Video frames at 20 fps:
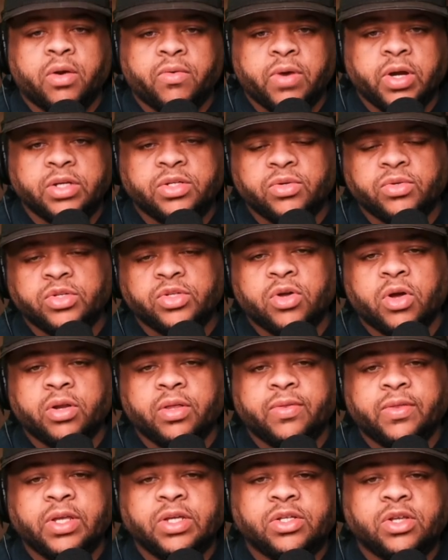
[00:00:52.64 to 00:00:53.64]
All right, so
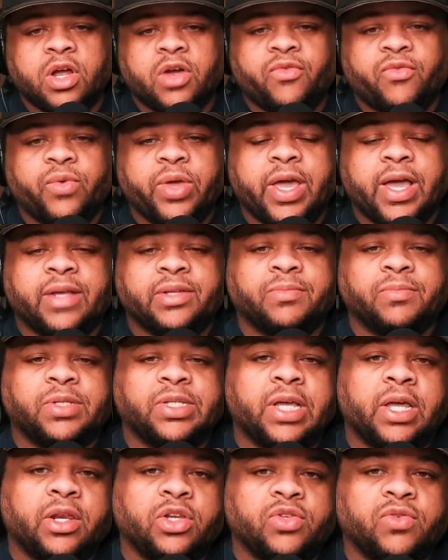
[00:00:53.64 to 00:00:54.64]
starting things off, we have some
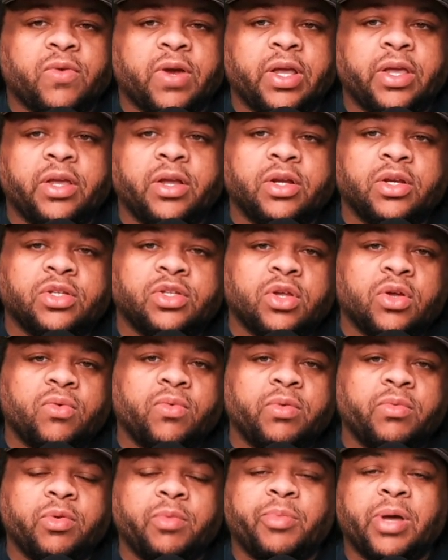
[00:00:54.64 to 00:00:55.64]
settings right here. So
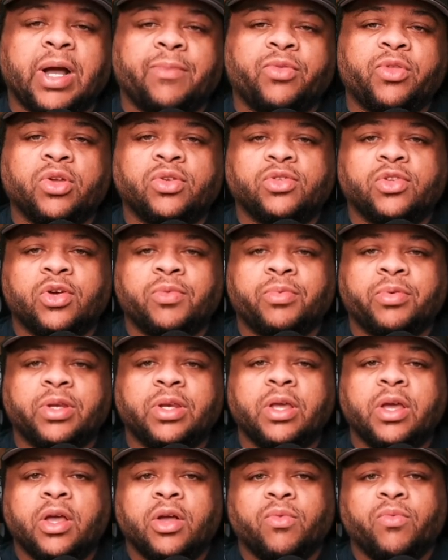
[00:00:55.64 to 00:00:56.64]
when we pop those
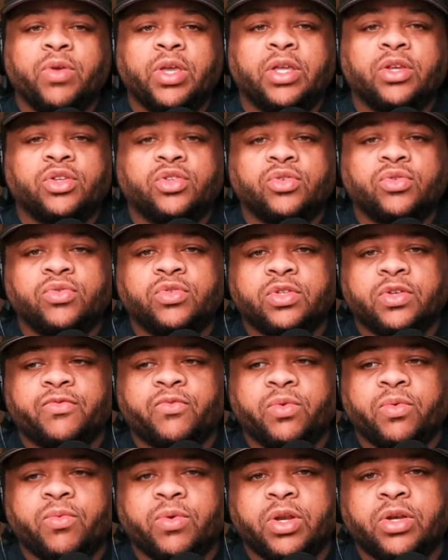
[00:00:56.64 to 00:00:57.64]
open, we can choose
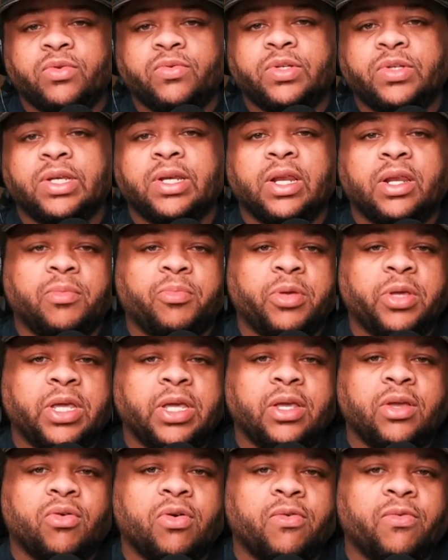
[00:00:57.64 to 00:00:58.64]
if we want to do
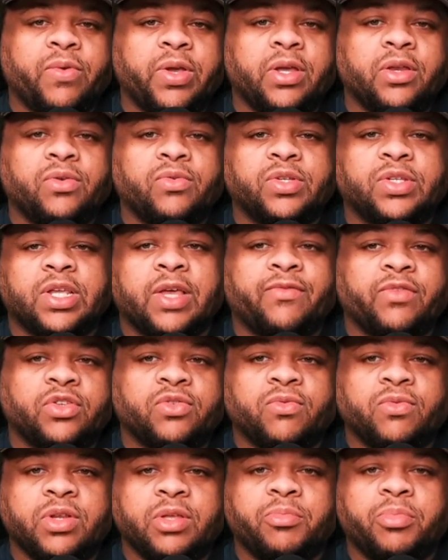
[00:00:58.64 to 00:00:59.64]
1080p or we can do
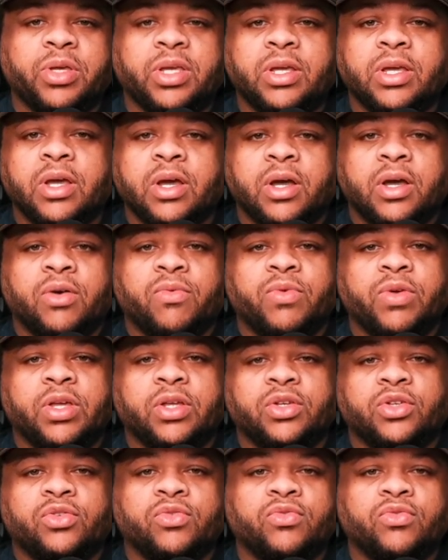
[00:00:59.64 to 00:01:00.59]
720p. We can